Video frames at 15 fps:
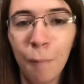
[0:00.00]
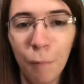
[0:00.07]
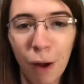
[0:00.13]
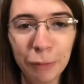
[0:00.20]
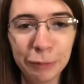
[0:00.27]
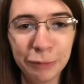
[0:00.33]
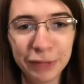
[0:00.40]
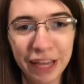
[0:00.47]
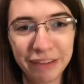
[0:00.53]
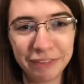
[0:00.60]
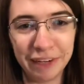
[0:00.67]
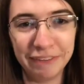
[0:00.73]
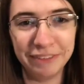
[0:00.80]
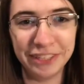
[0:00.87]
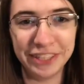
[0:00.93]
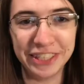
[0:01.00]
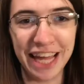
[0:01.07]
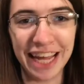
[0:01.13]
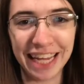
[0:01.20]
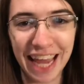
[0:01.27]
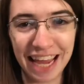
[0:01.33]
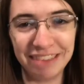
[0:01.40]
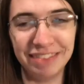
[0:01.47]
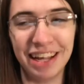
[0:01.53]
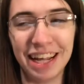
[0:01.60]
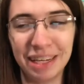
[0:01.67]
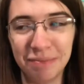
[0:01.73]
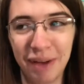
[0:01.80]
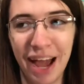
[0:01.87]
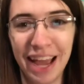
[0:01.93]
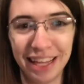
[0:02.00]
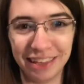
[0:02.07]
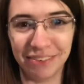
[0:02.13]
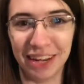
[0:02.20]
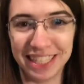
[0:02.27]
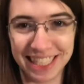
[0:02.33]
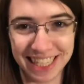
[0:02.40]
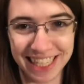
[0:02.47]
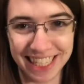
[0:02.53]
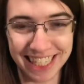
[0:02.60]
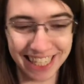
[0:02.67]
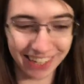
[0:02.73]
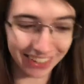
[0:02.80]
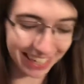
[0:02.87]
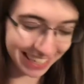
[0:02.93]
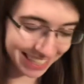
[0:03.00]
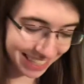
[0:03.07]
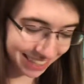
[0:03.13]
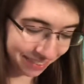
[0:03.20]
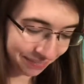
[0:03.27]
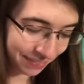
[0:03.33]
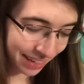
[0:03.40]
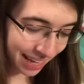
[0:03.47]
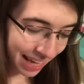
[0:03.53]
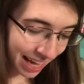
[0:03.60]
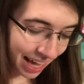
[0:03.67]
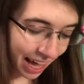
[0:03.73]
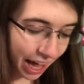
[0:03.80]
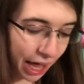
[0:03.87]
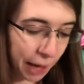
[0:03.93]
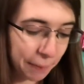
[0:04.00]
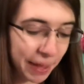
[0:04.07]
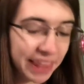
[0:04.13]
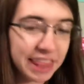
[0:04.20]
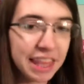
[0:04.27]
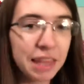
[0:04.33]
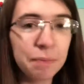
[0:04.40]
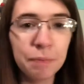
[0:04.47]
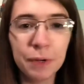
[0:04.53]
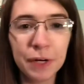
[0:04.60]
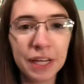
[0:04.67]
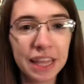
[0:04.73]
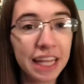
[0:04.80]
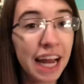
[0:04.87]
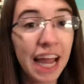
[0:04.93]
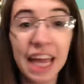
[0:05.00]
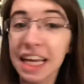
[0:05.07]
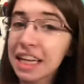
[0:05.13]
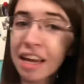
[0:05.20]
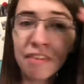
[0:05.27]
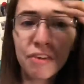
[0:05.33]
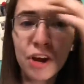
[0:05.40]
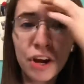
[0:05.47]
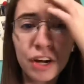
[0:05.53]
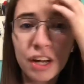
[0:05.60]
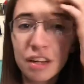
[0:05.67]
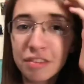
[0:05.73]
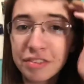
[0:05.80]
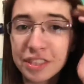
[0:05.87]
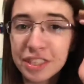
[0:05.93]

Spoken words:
probably after I finished that, caving and buying the rest of the series. And then the book that I had never heard of